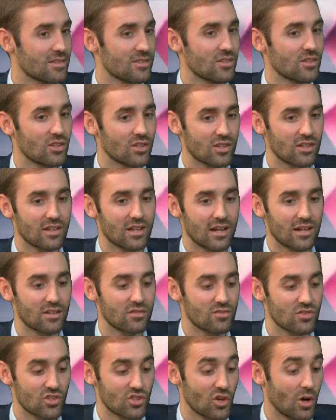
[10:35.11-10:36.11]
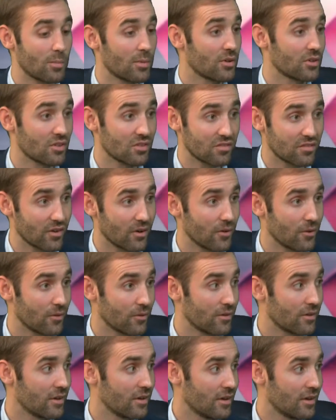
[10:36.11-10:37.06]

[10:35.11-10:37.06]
So you can kind of shop on your phone,